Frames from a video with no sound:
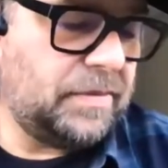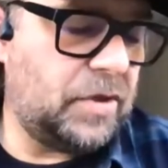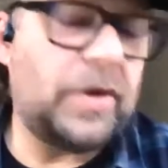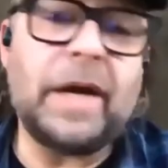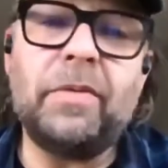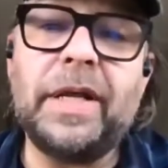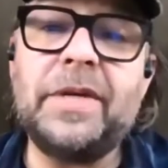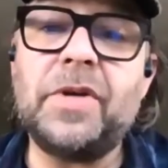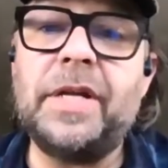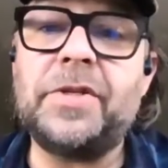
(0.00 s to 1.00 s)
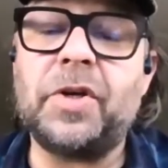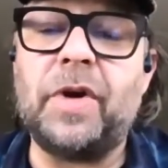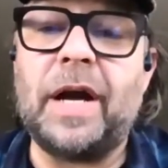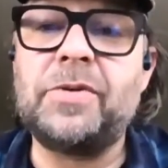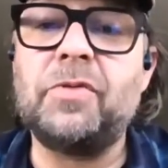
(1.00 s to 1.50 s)
Okay, well, he's on
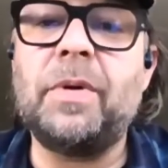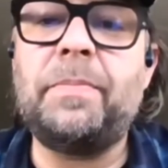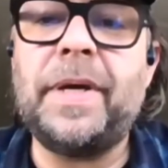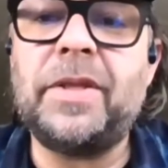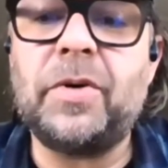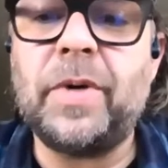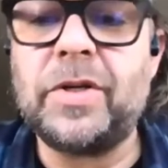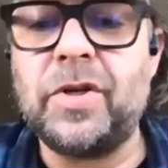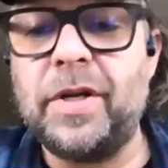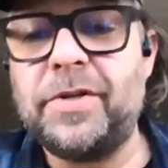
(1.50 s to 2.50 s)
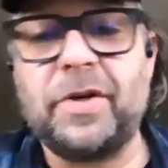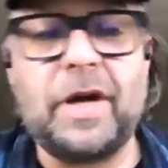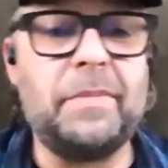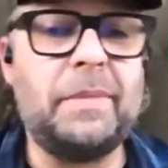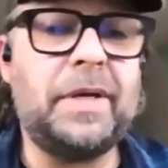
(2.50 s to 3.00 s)
Instagram, so repeat the question on
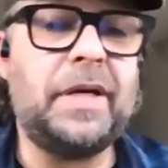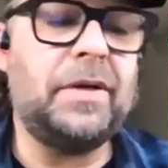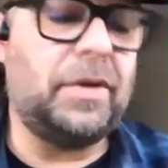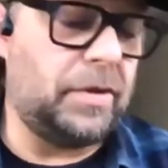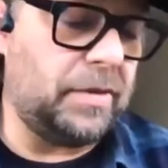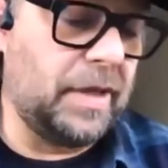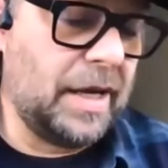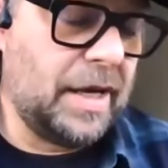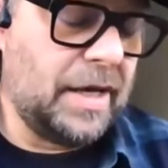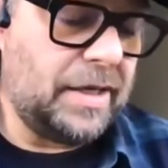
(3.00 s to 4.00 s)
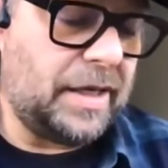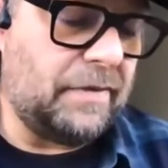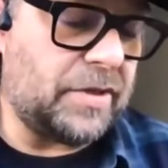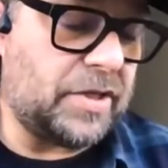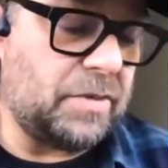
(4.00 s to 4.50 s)
Instagram. Maybe he'll
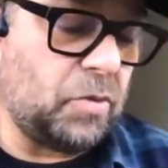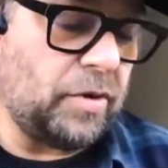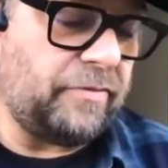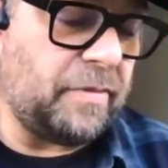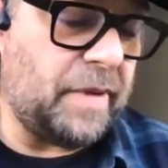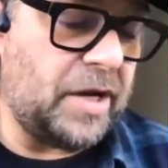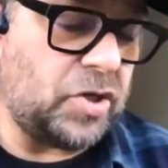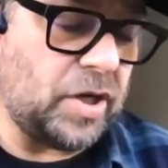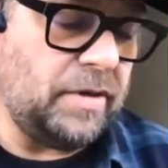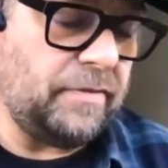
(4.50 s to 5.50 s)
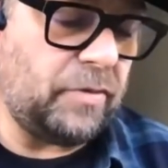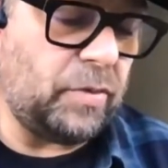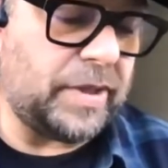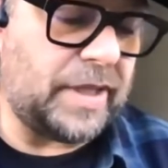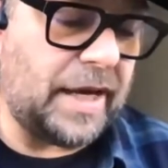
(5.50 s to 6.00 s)
give us some more information for
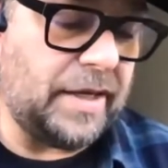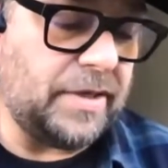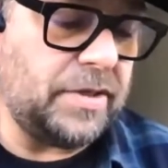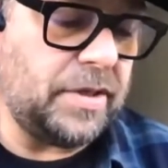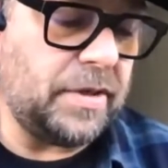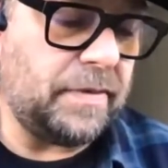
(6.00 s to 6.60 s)
what that is.